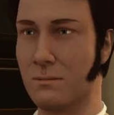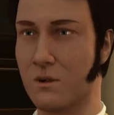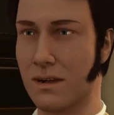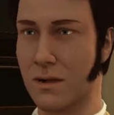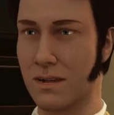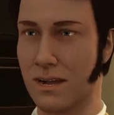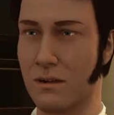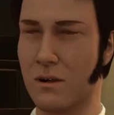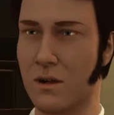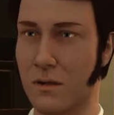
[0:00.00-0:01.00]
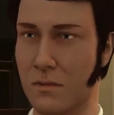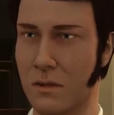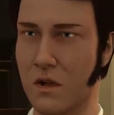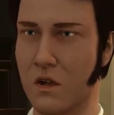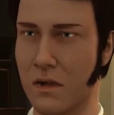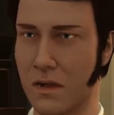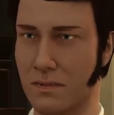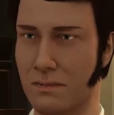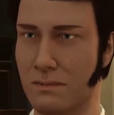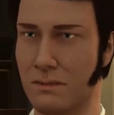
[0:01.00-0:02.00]
Why did I never think about that?
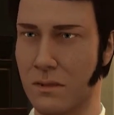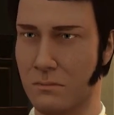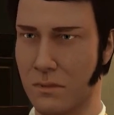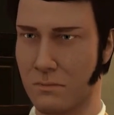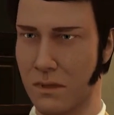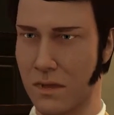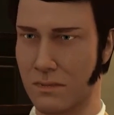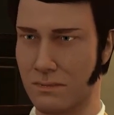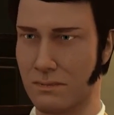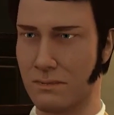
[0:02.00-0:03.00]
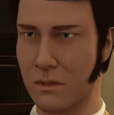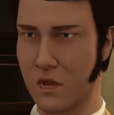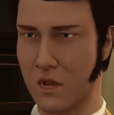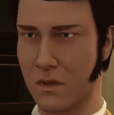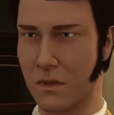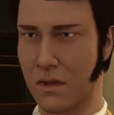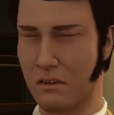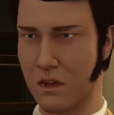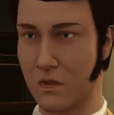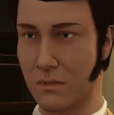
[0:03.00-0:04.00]
It must be you are
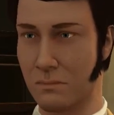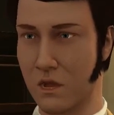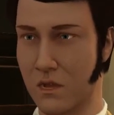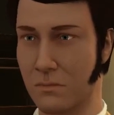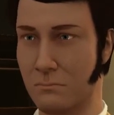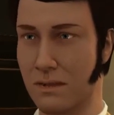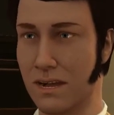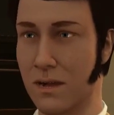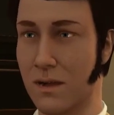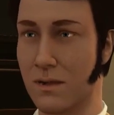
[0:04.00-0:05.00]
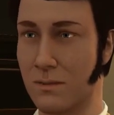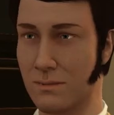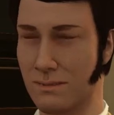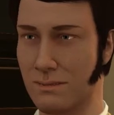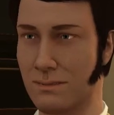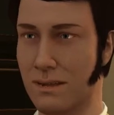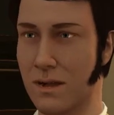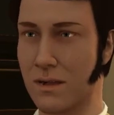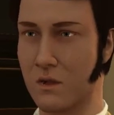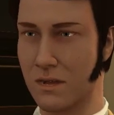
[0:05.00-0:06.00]
confusing me with somebody else.
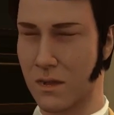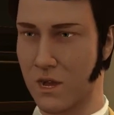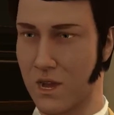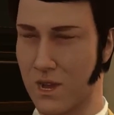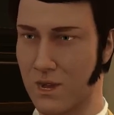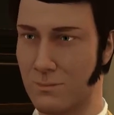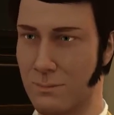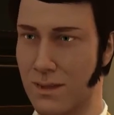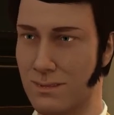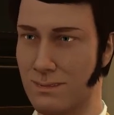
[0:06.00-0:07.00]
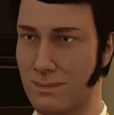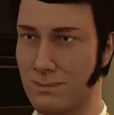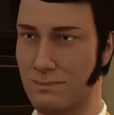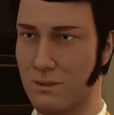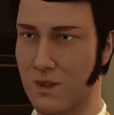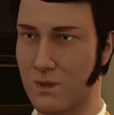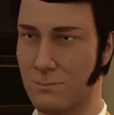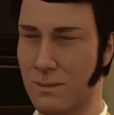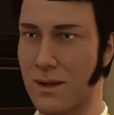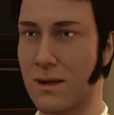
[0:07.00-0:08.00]
That's why you corner me. For
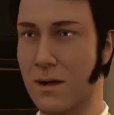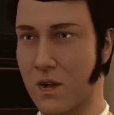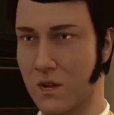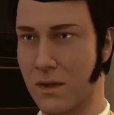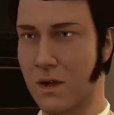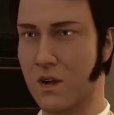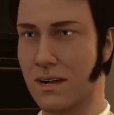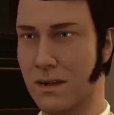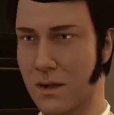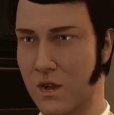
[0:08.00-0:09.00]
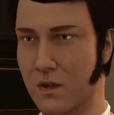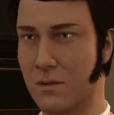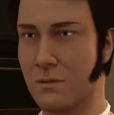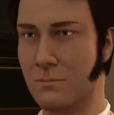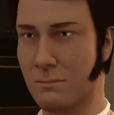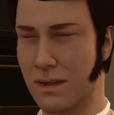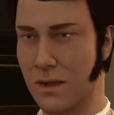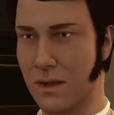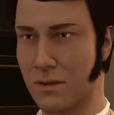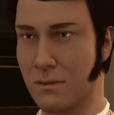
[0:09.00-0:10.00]
some reason you really want to corner
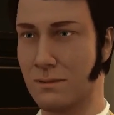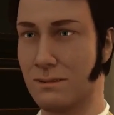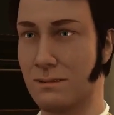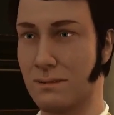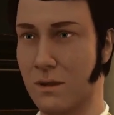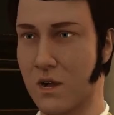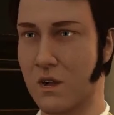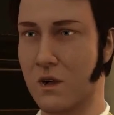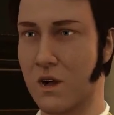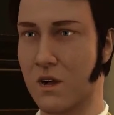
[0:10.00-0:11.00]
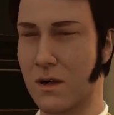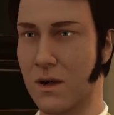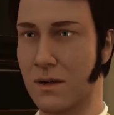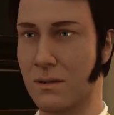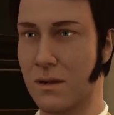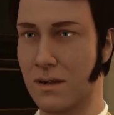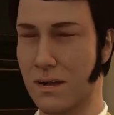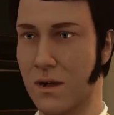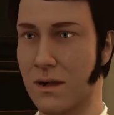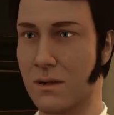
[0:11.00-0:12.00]
somebody else. You talk to your
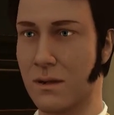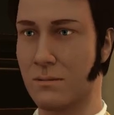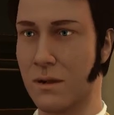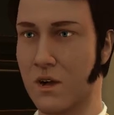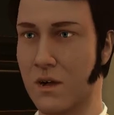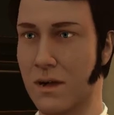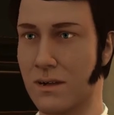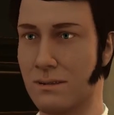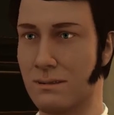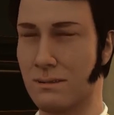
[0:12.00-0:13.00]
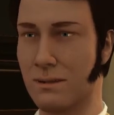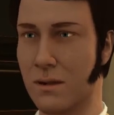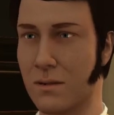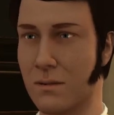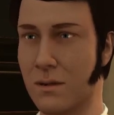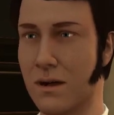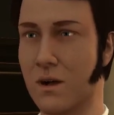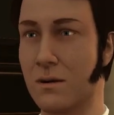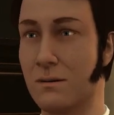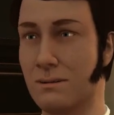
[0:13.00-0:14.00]
psychiatrist about that. It's
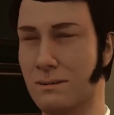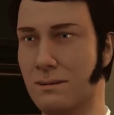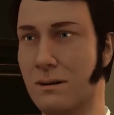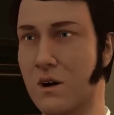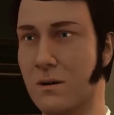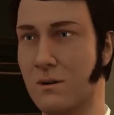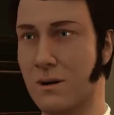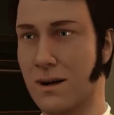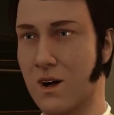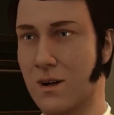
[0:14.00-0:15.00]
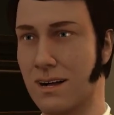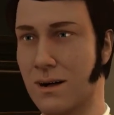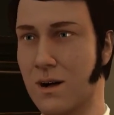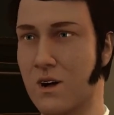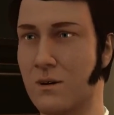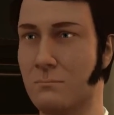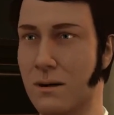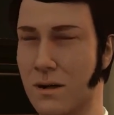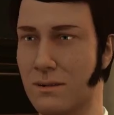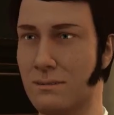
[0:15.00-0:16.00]
serious. You don't really want to corner
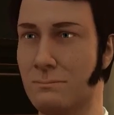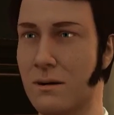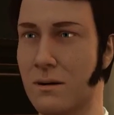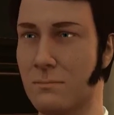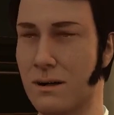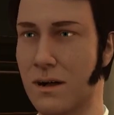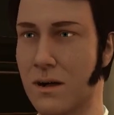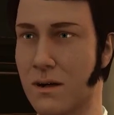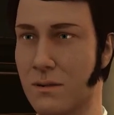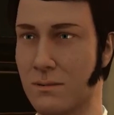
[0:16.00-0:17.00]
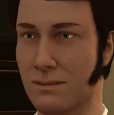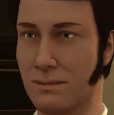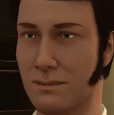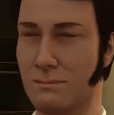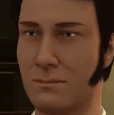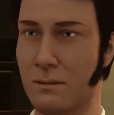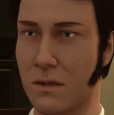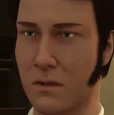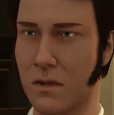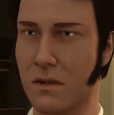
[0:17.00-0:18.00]
me, but somebody else. Maybe
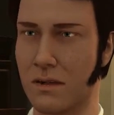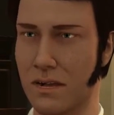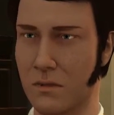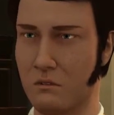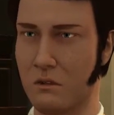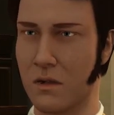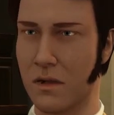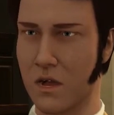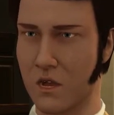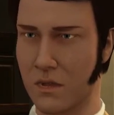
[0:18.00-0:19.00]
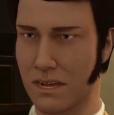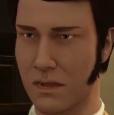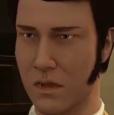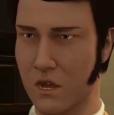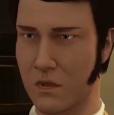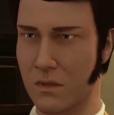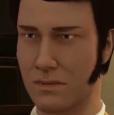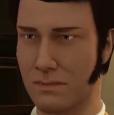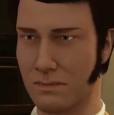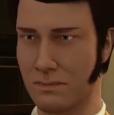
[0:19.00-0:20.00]
it's that guy over there you want to corner.
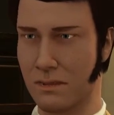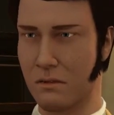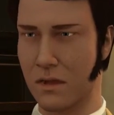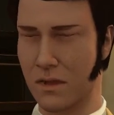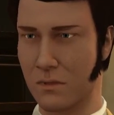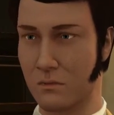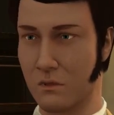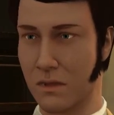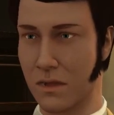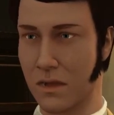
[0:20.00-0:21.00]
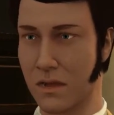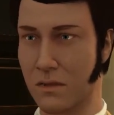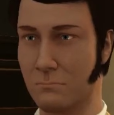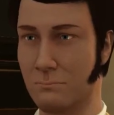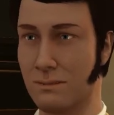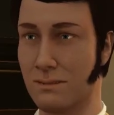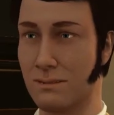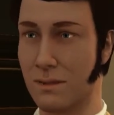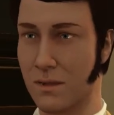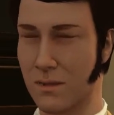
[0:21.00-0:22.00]
Have a close look at him.
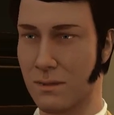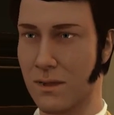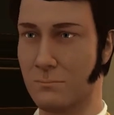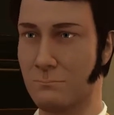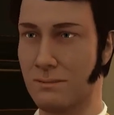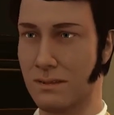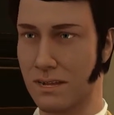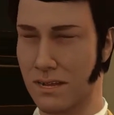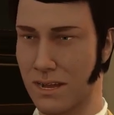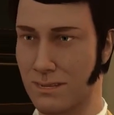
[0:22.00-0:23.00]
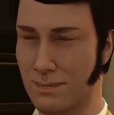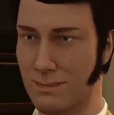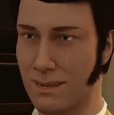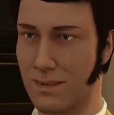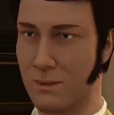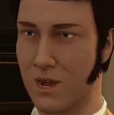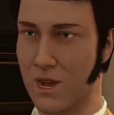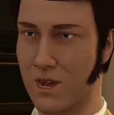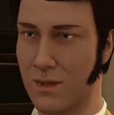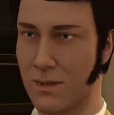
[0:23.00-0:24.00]
It could be him, right? The more
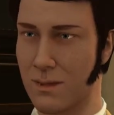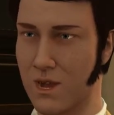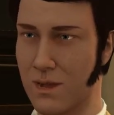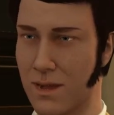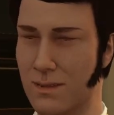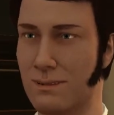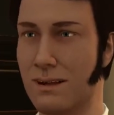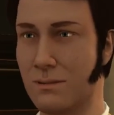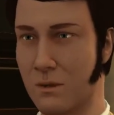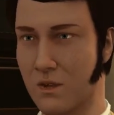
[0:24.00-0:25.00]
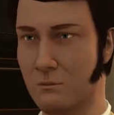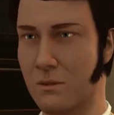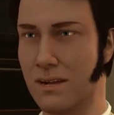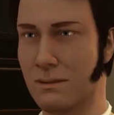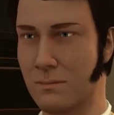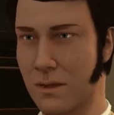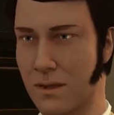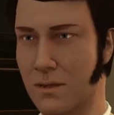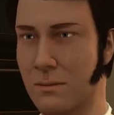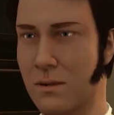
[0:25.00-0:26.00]
you think about it, the more
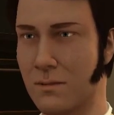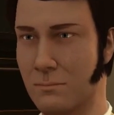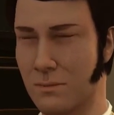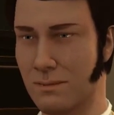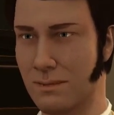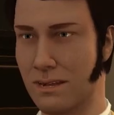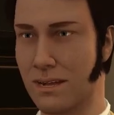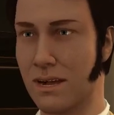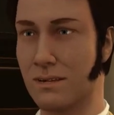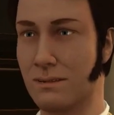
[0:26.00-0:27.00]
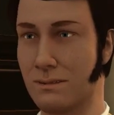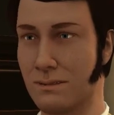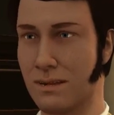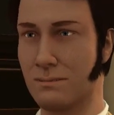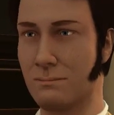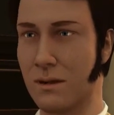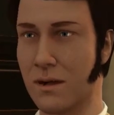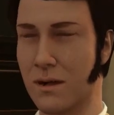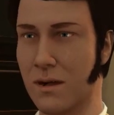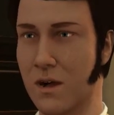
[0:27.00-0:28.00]
probable it becomes, right? I'm
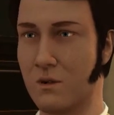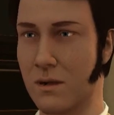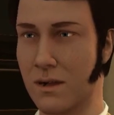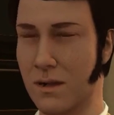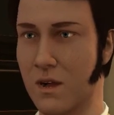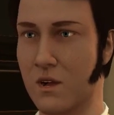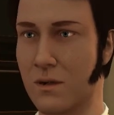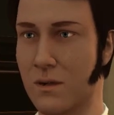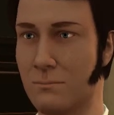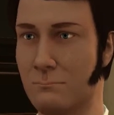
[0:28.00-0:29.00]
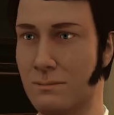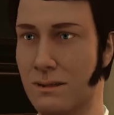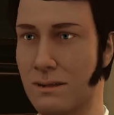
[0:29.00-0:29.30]
pretty sure you meant to corner him.